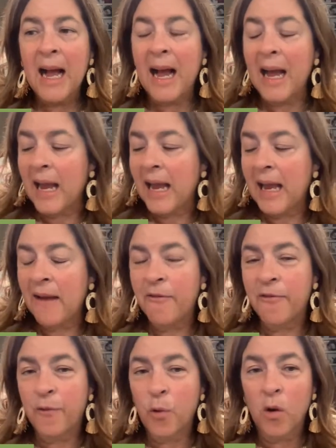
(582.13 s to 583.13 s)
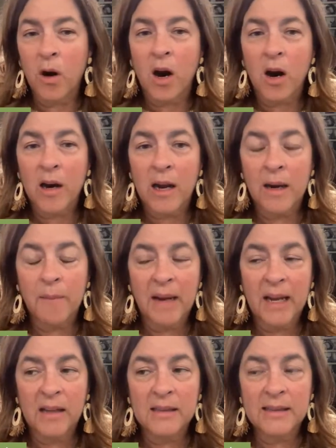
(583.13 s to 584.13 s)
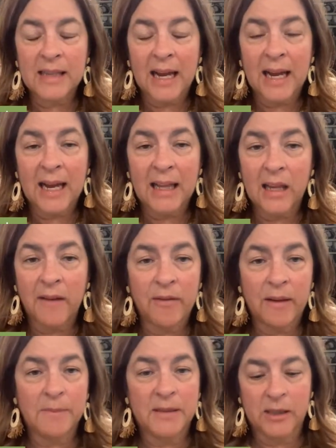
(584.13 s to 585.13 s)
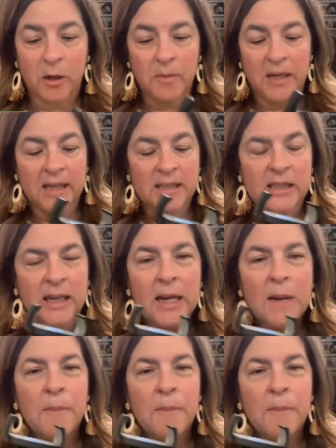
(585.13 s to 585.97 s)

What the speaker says: I have 4 Archon mounts. I love them so much.